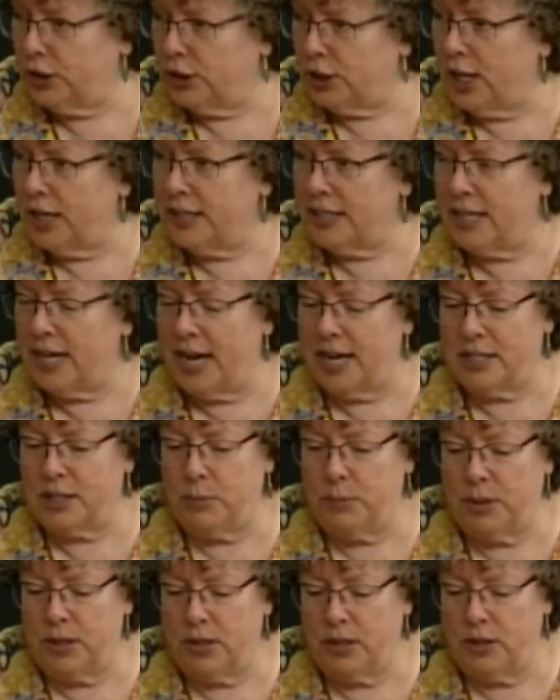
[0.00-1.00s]
Johnson
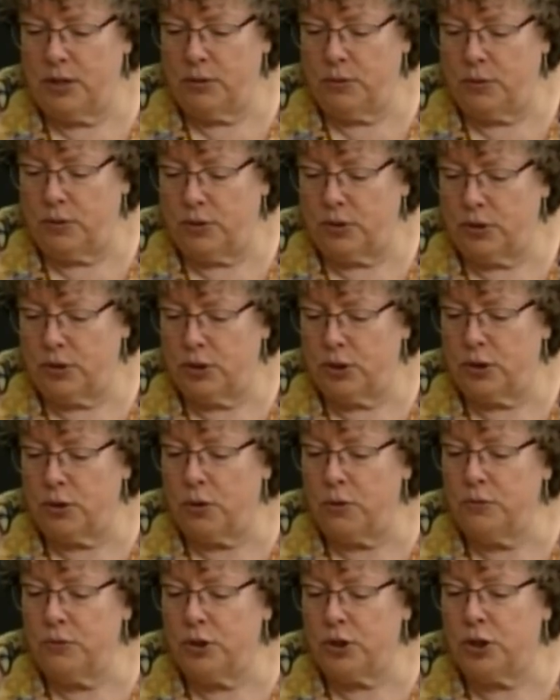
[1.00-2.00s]
asked me to do
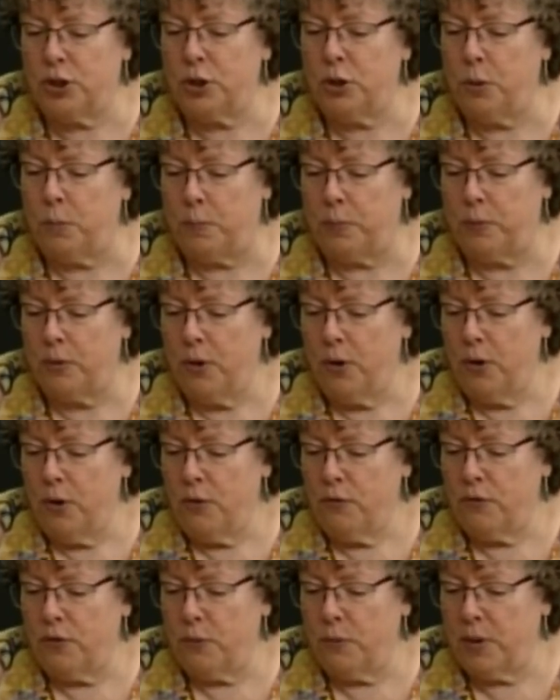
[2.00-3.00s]
Stone Soup
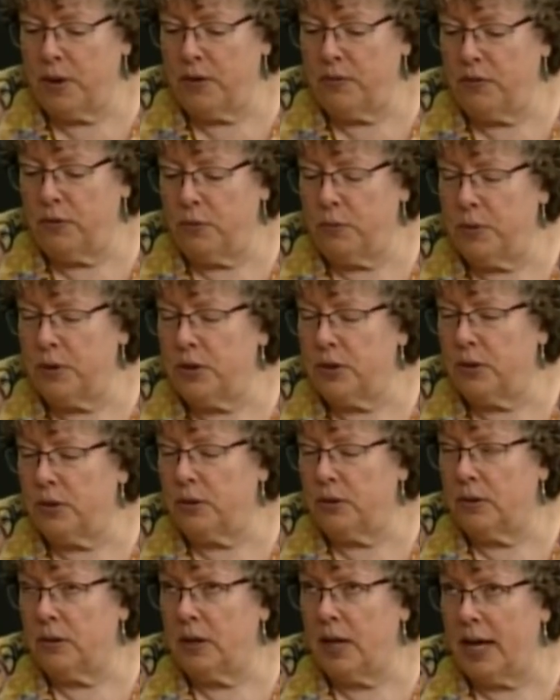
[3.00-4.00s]
for one of the
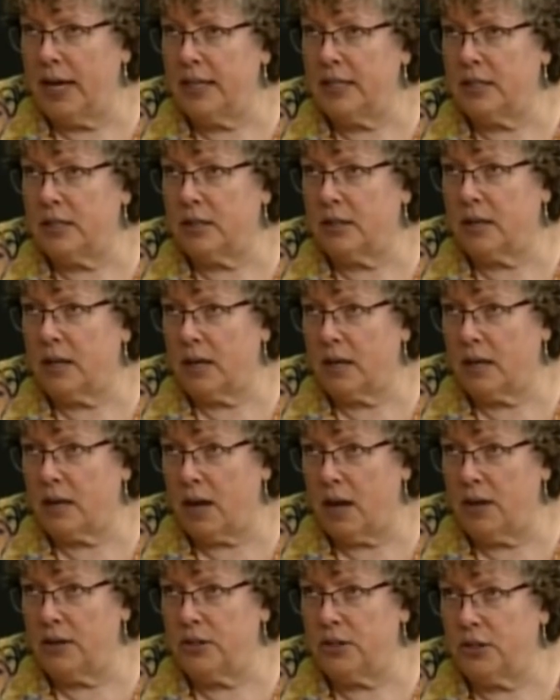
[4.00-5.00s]
Winter Lights
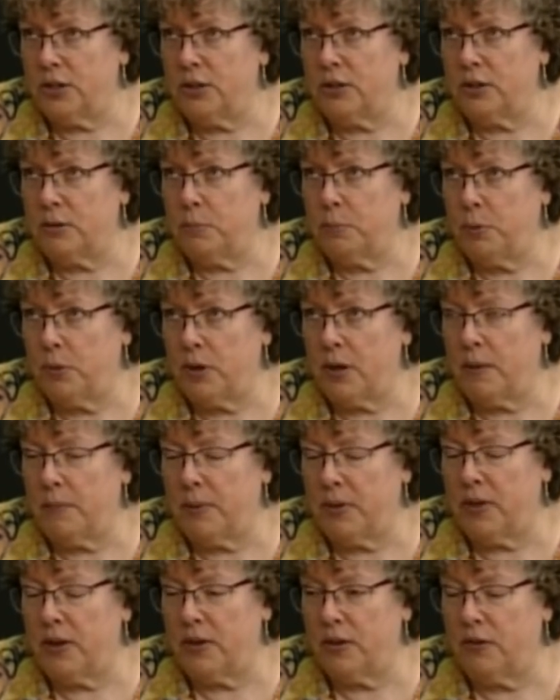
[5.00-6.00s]
concerts put on
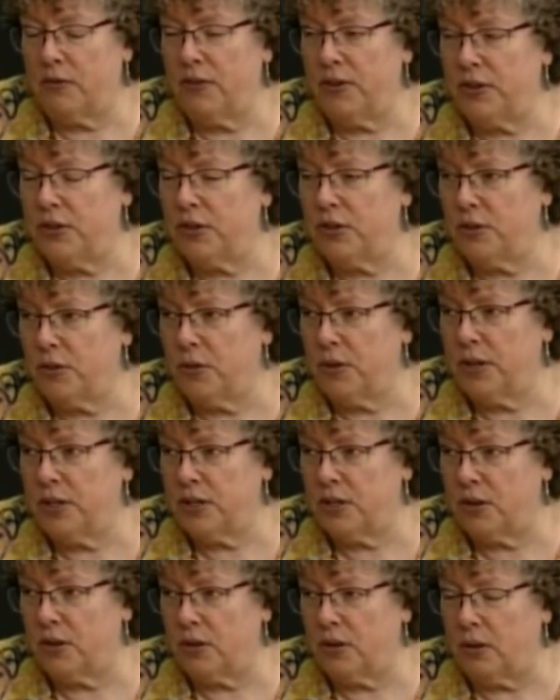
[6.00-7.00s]
by the Interfaith Story
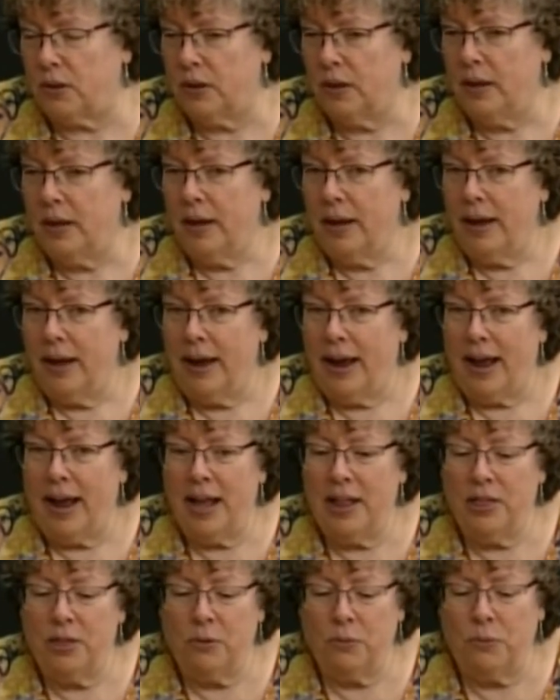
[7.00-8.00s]
Circle,
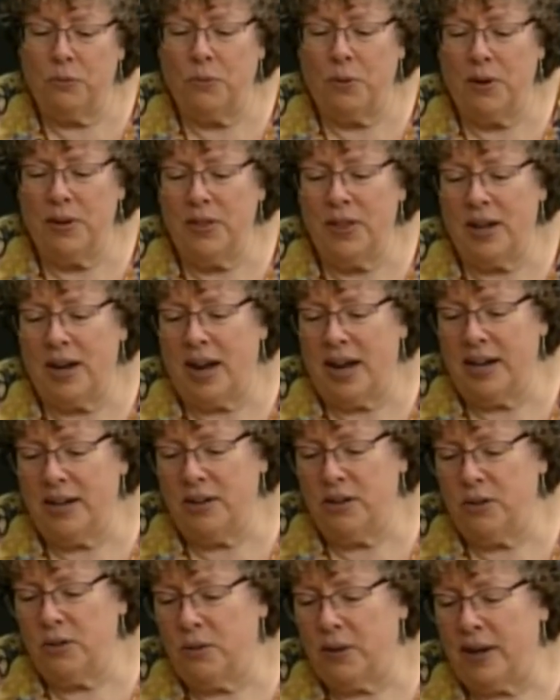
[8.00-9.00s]
and the one that I
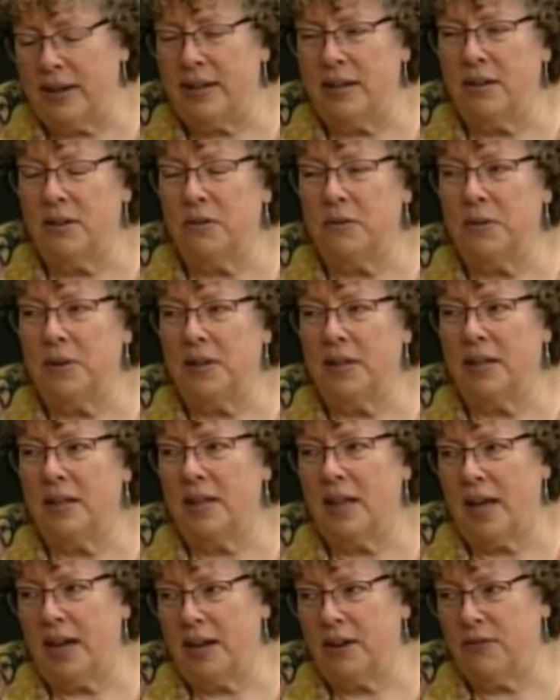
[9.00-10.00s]
knew I didn't really
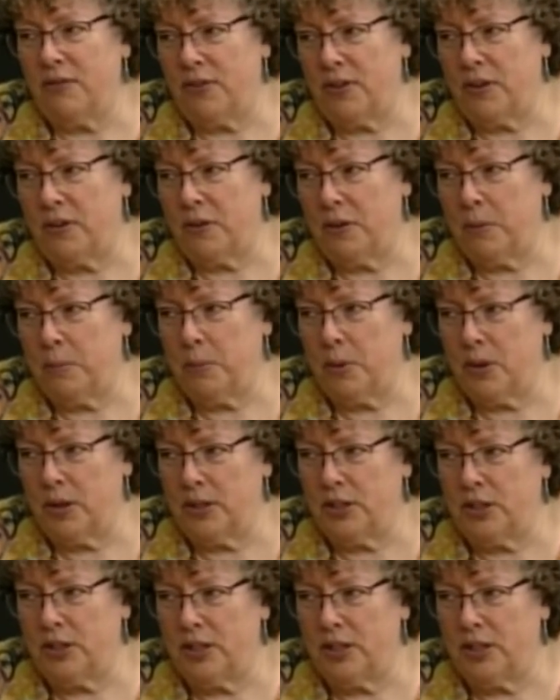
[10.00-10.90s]
like very much.